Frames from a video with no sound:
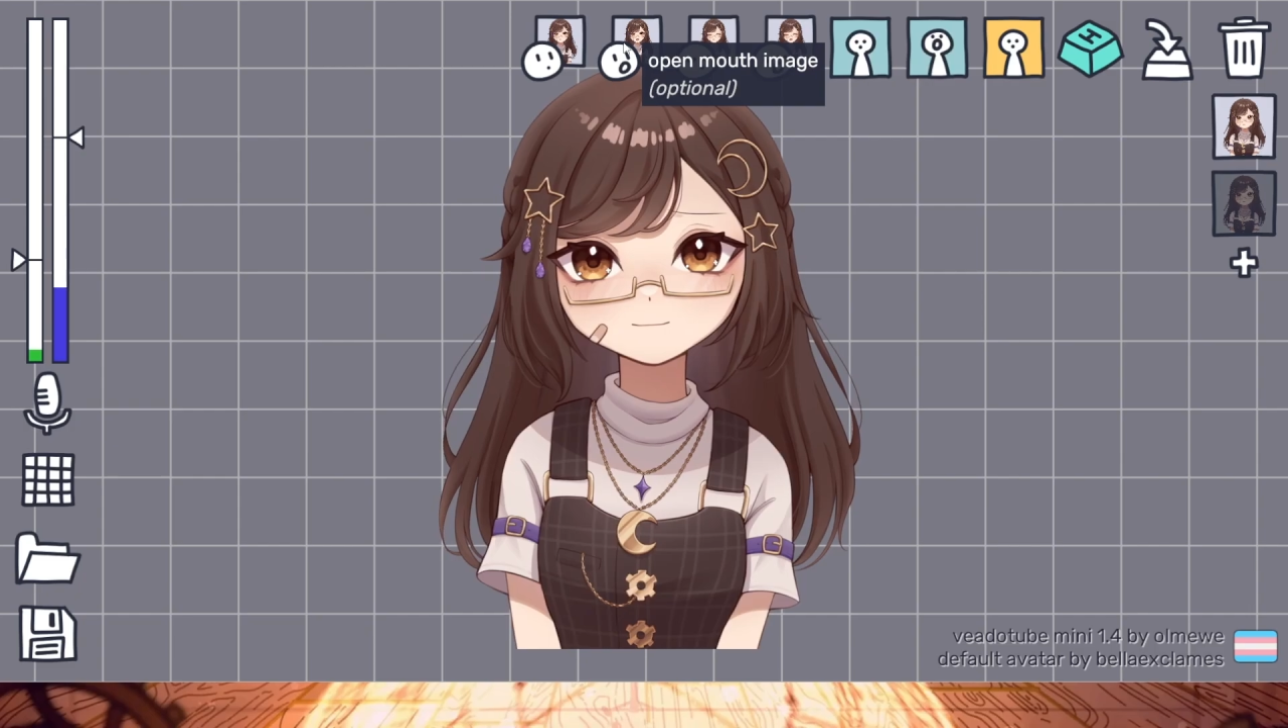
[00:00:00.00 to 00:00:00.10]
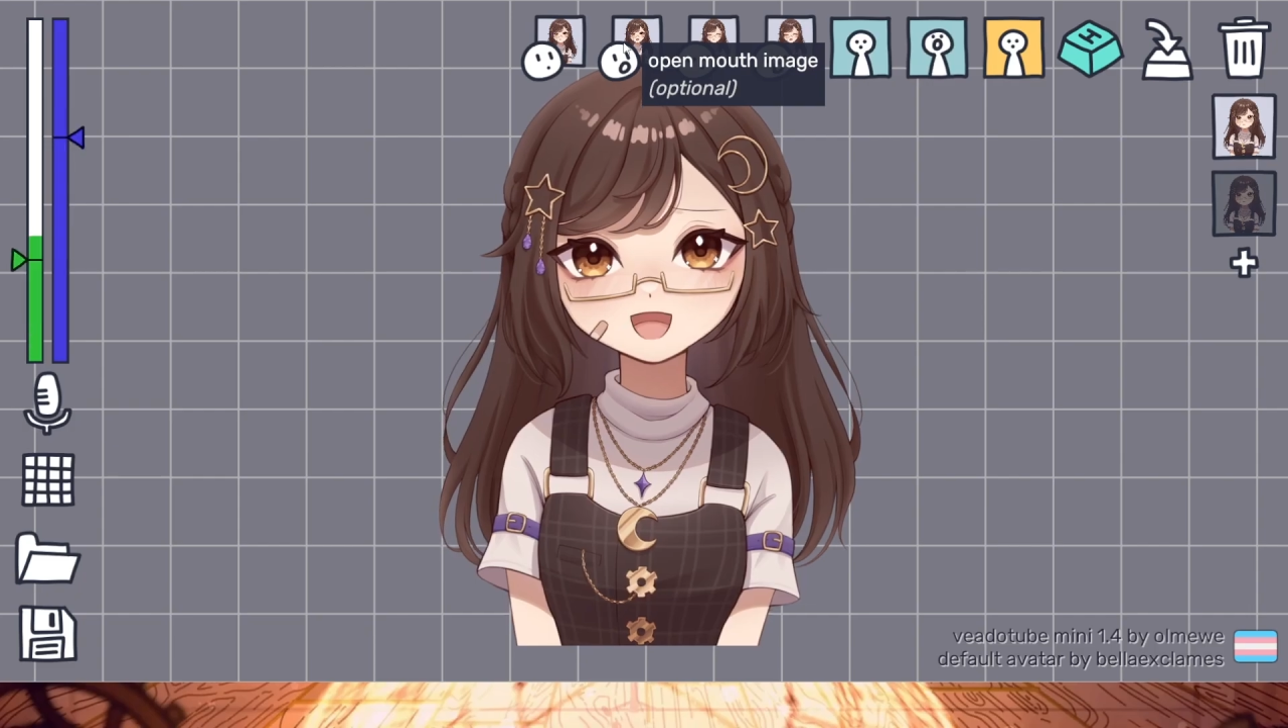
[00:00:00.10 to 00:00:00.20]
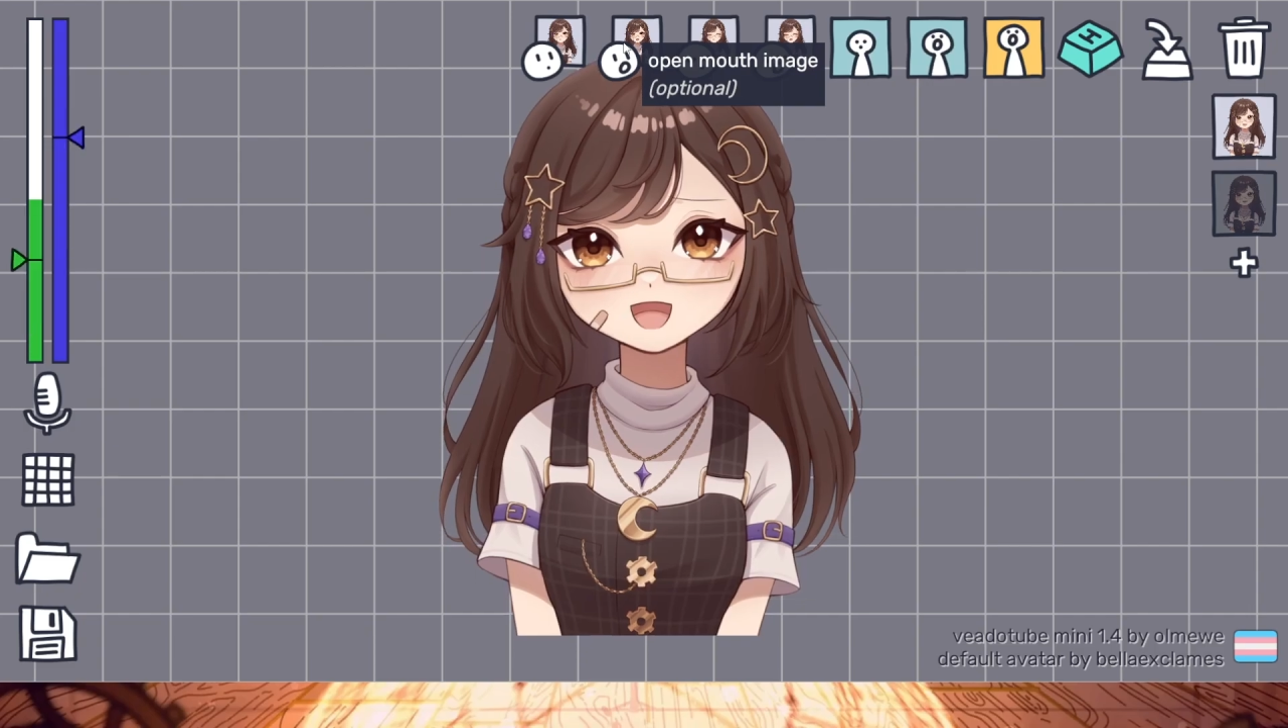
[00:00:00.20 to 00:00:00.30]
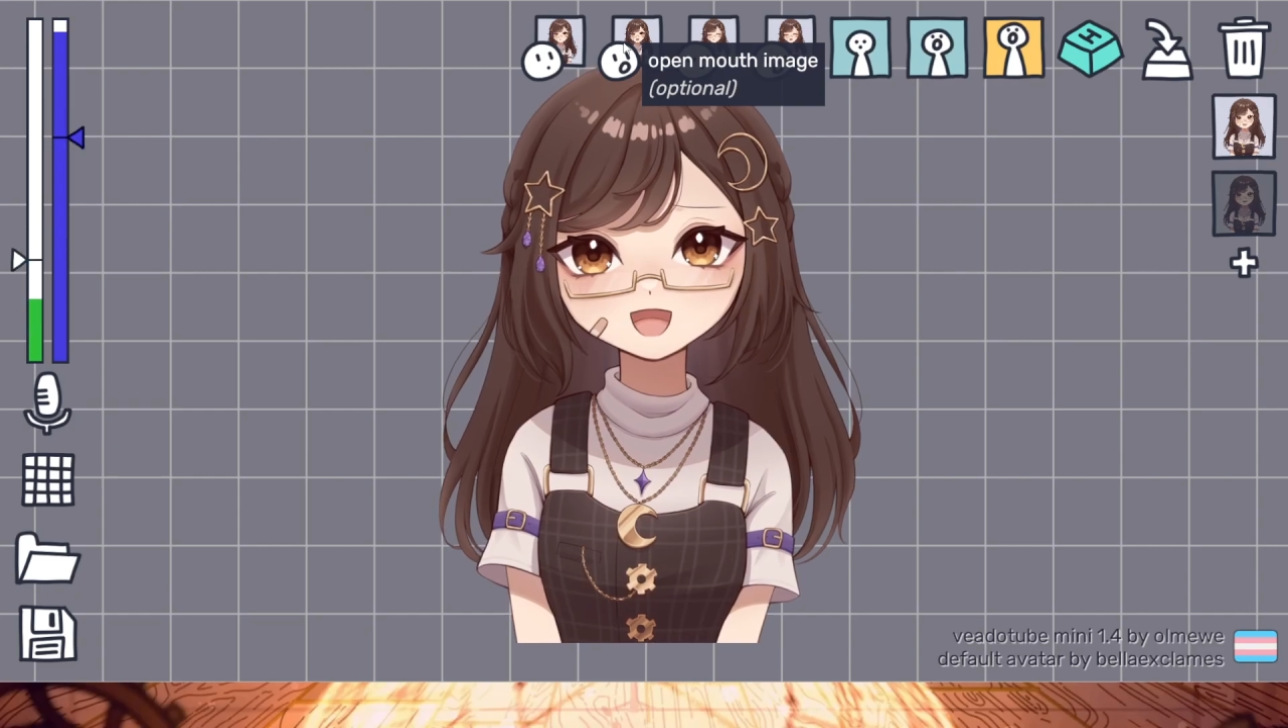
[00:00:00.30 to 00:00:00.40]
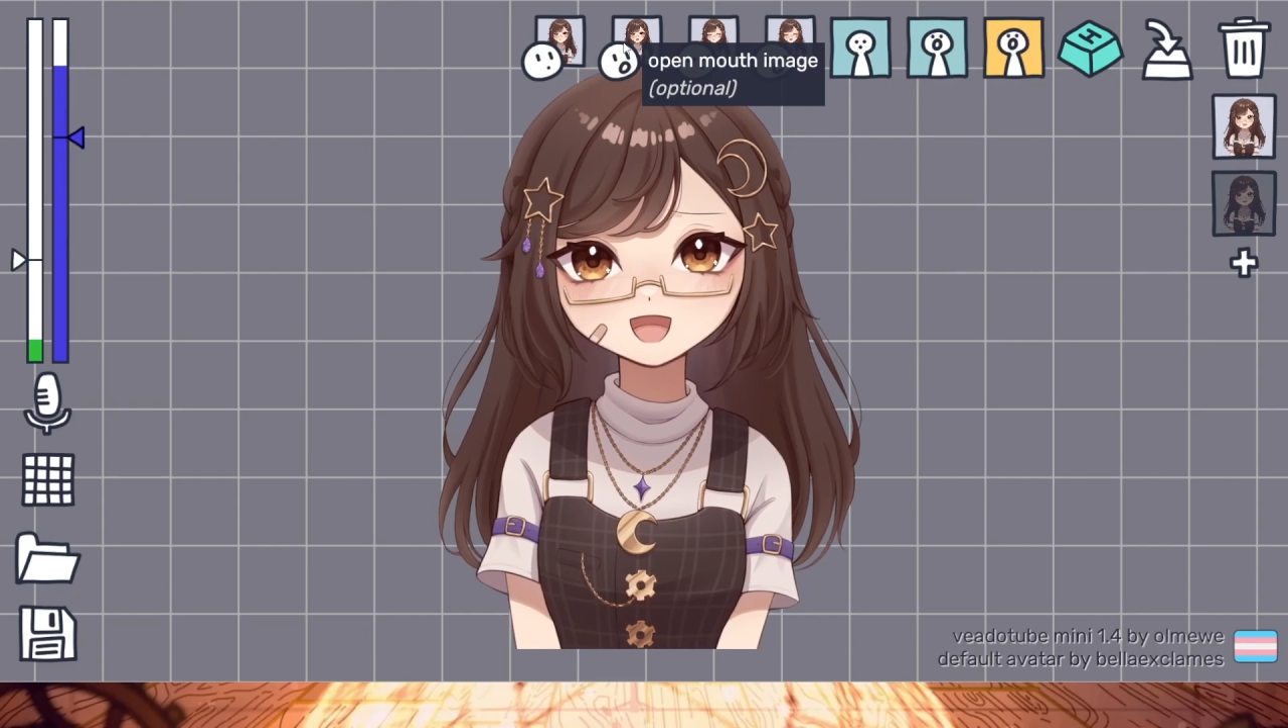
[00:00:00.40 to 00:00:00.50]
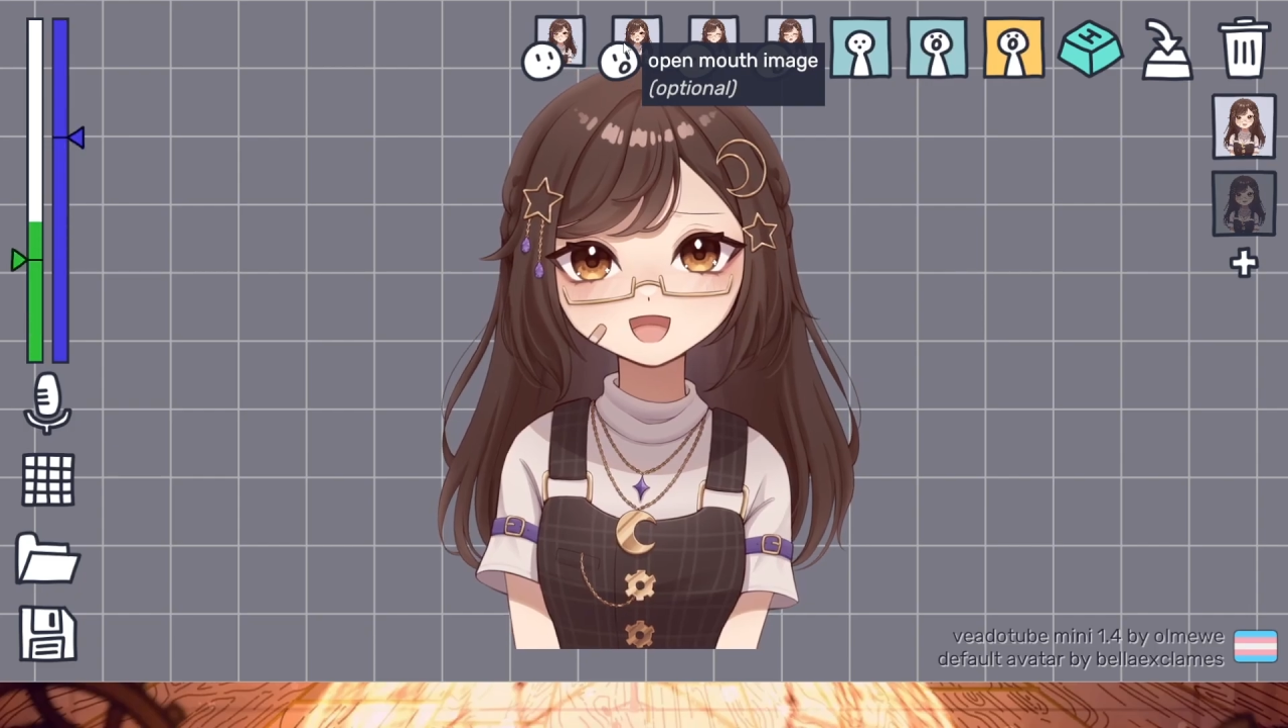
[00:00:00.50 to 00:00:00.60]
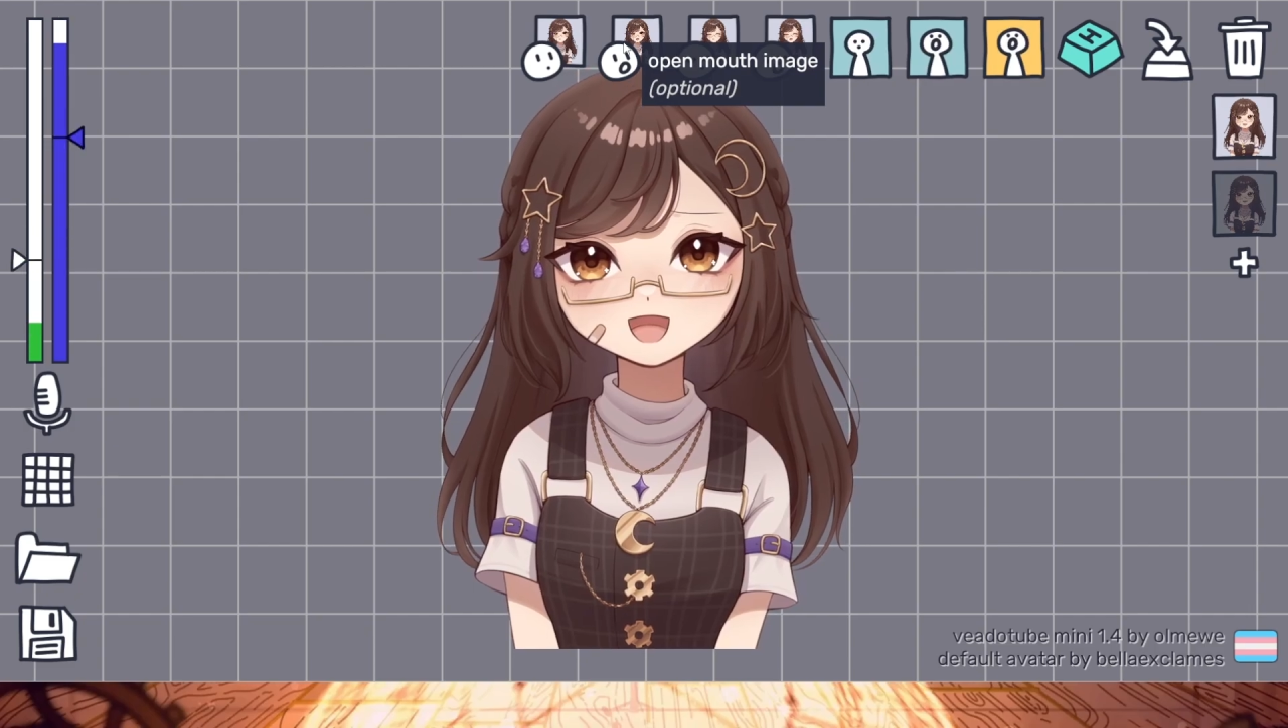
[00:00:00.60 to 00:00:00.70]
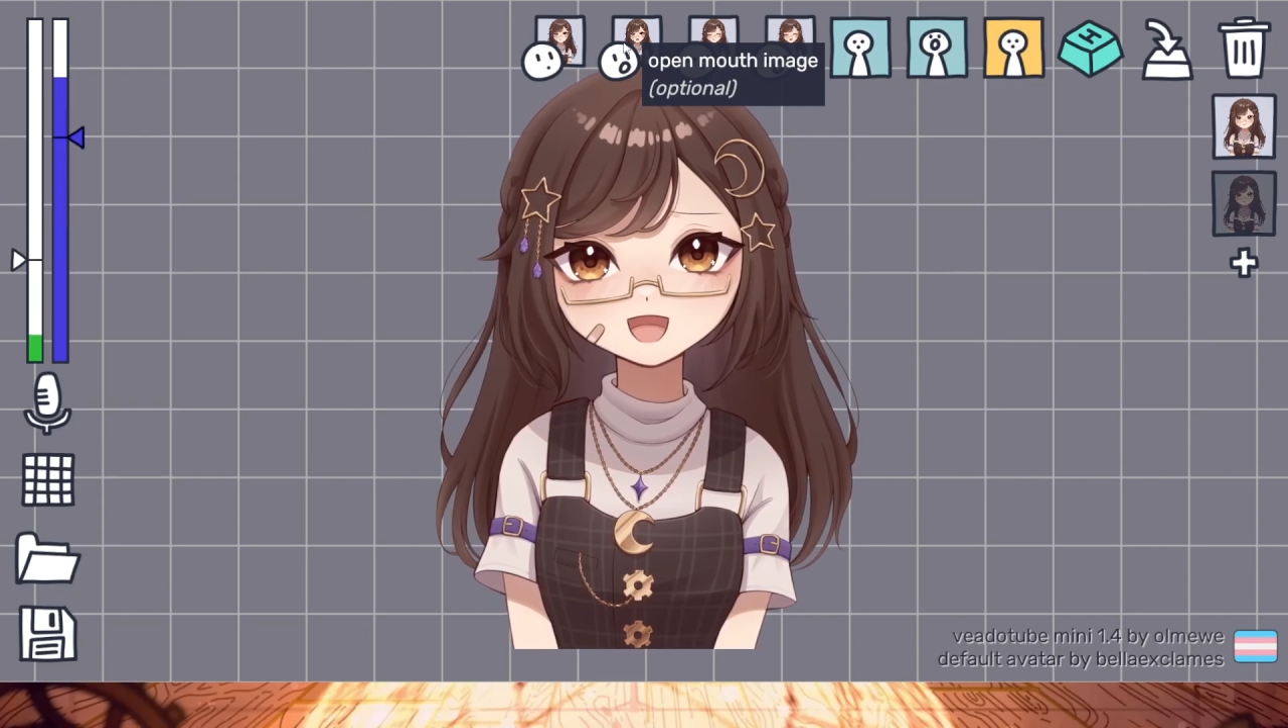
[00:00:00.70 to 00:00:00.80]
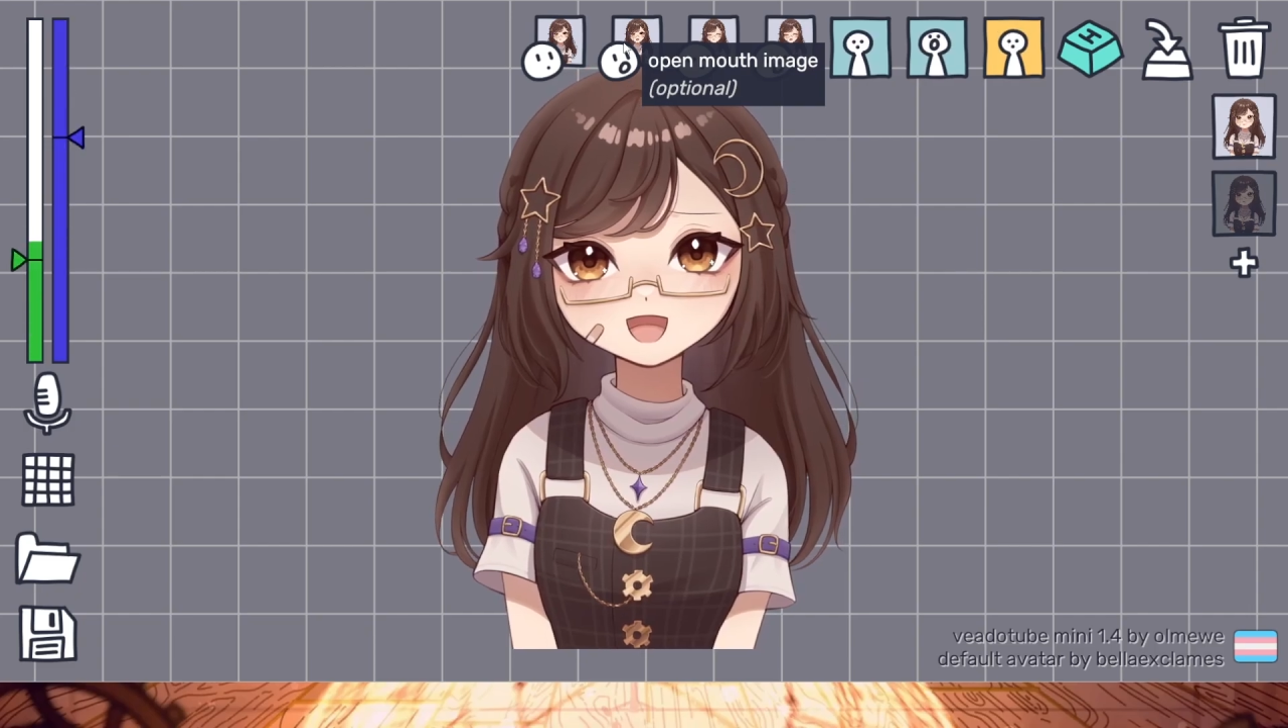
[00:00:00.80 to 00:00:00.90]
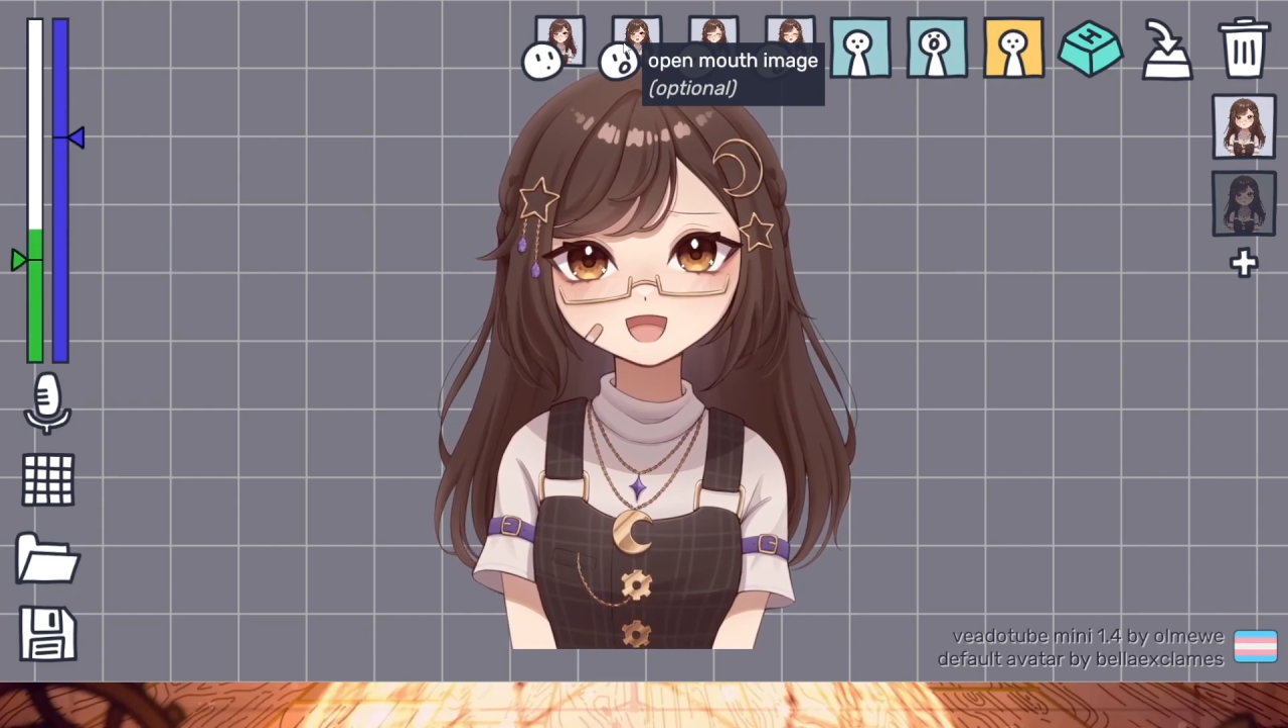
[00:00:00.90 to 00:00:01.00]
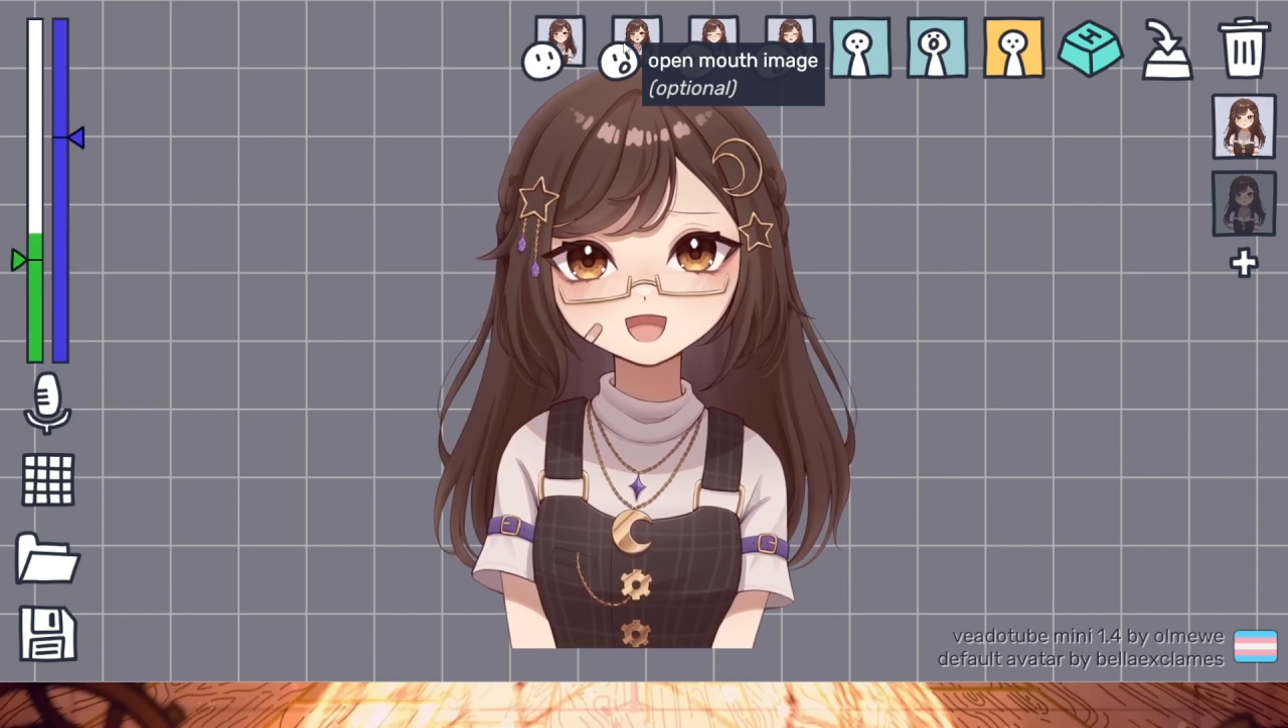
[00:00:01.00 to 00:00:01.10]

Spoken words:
Open